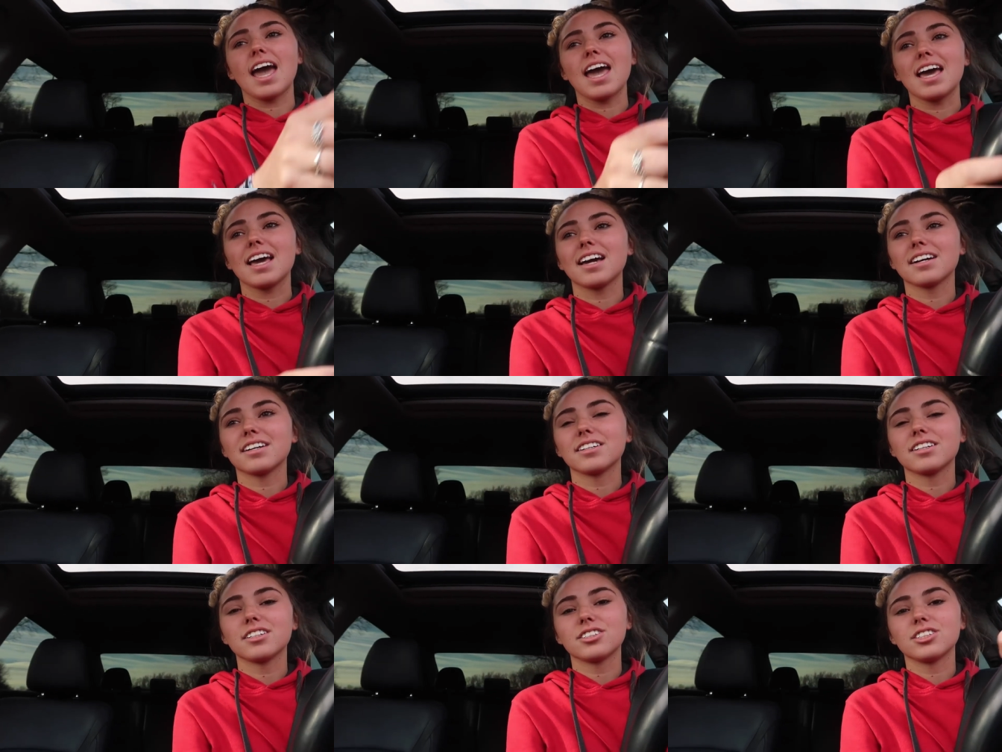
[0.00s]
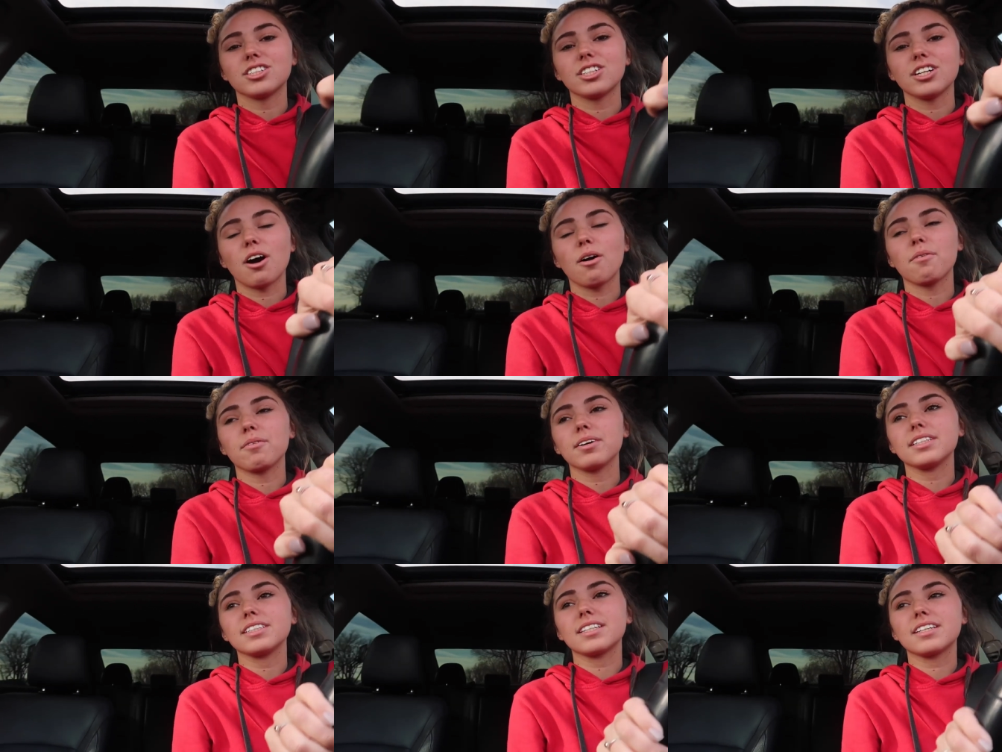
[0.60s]
and she
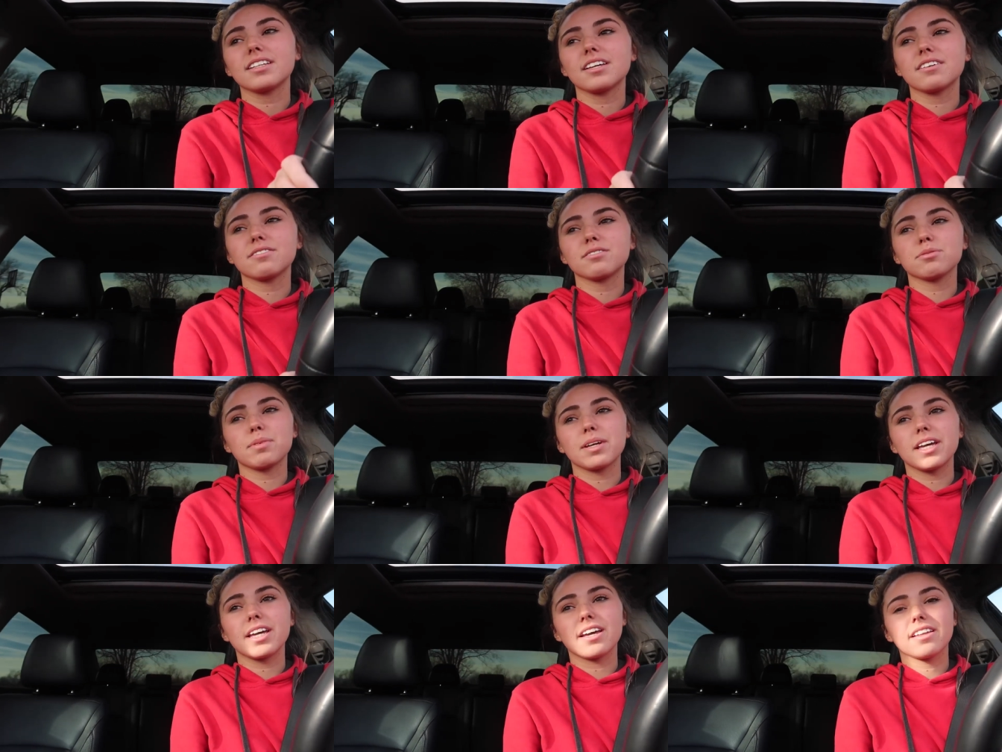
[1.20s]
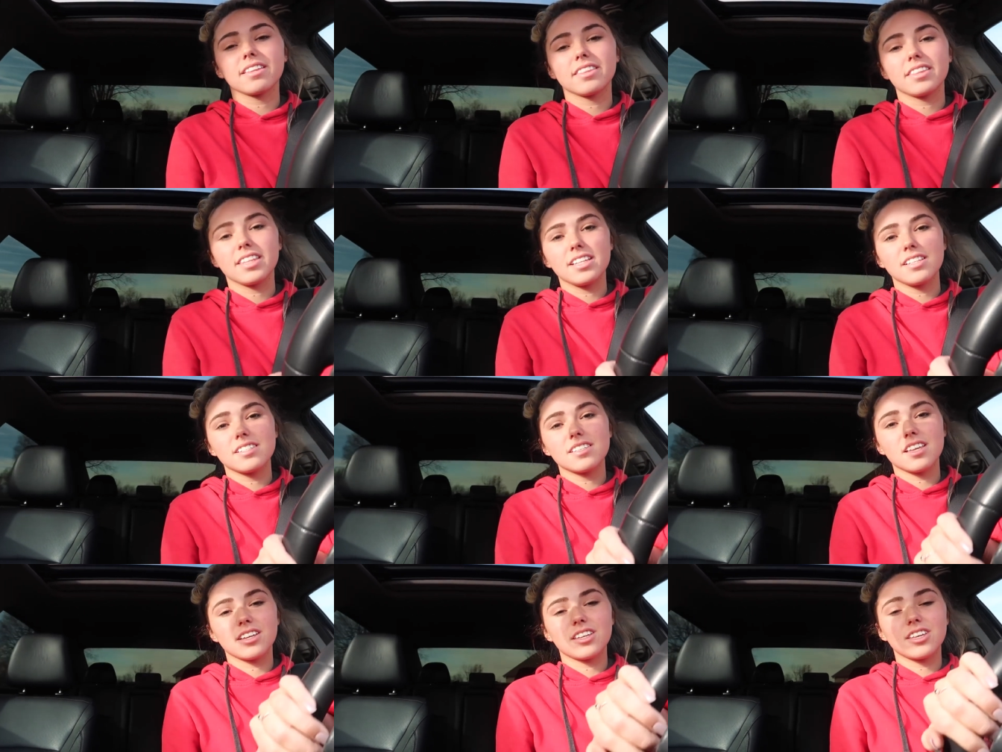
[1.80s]
always gives me
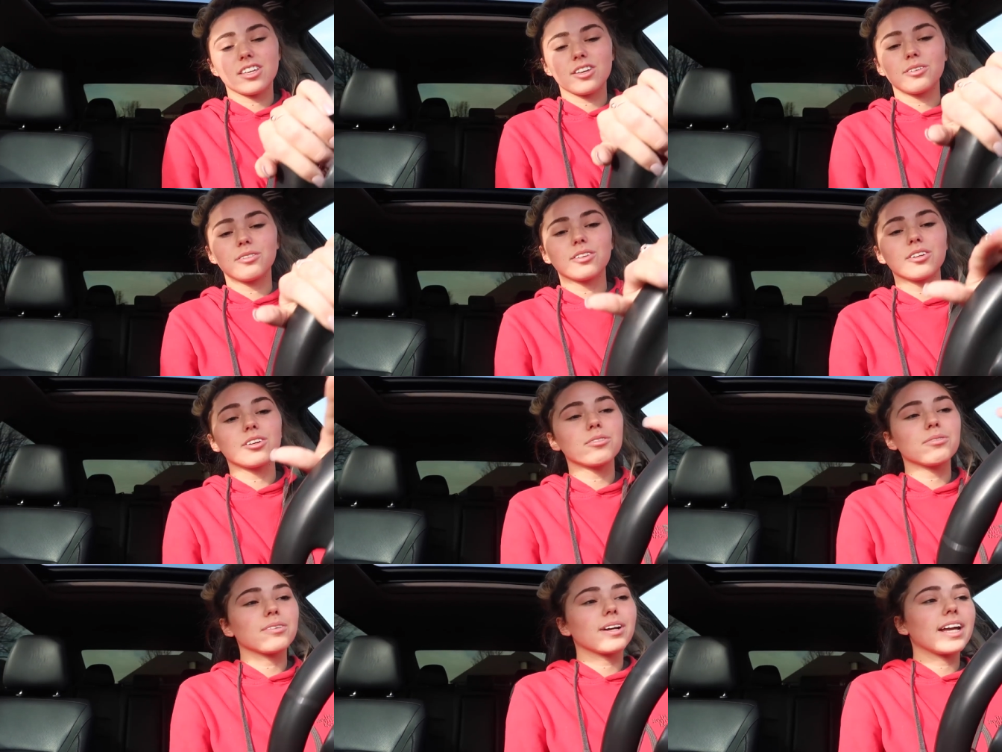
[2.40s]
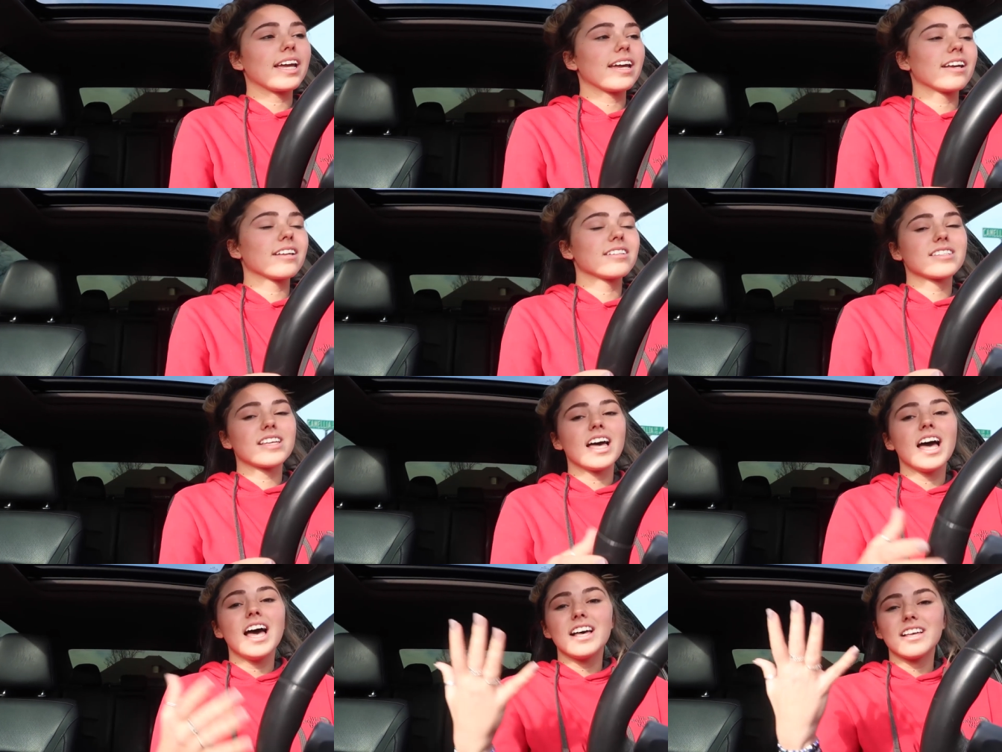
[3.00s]
these cute little
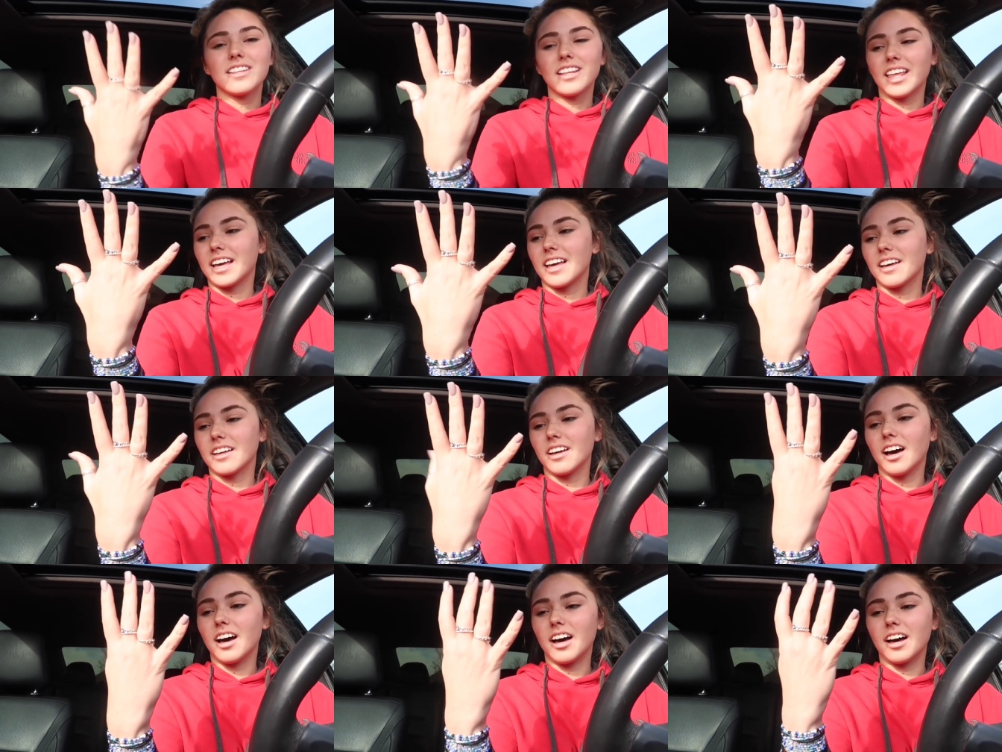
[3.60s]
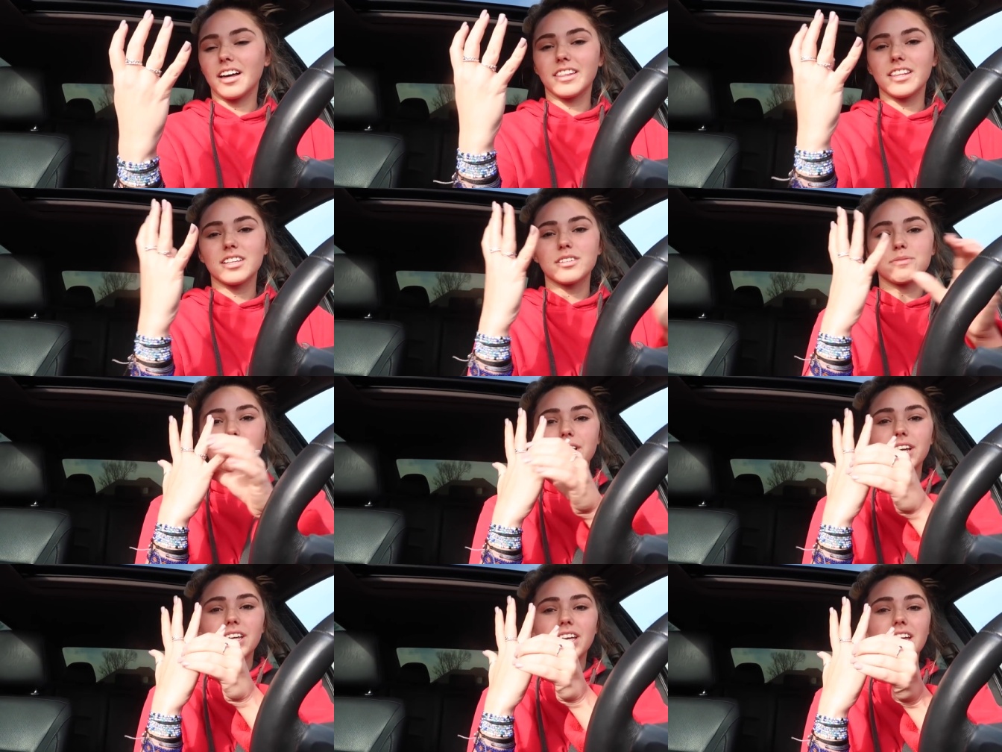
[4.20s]
rings, like
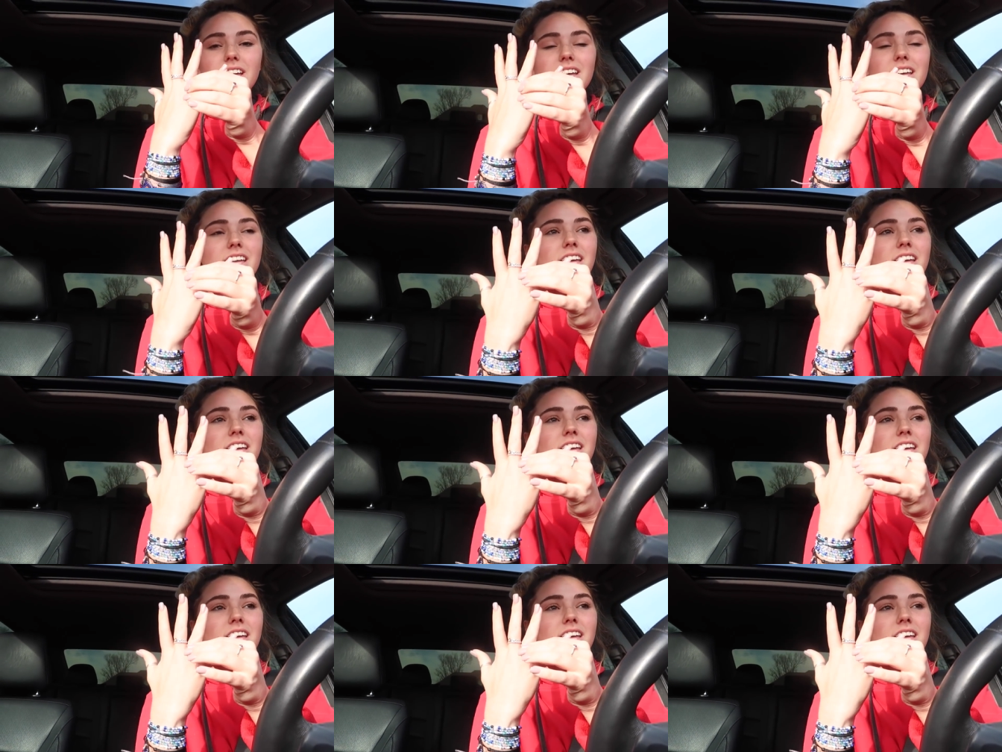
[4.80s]
this ring